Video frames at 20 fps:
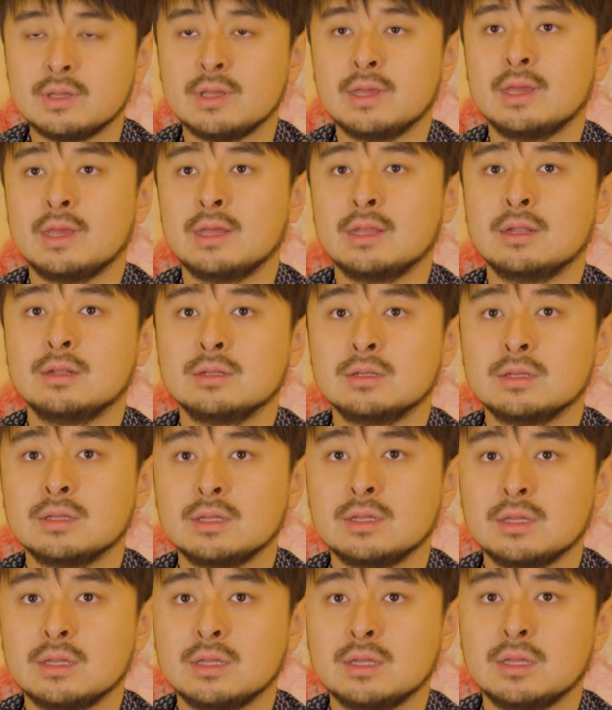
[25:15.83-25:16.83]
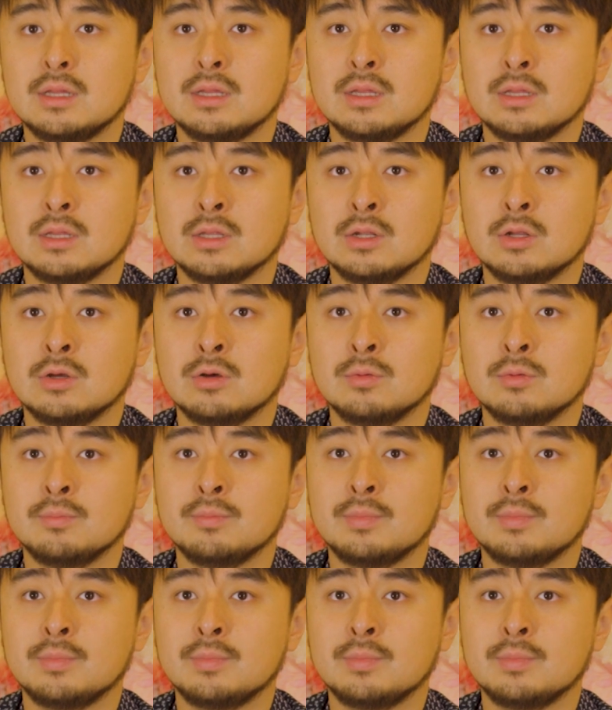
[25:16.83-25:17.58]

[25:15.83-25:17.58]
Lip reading: And, you know,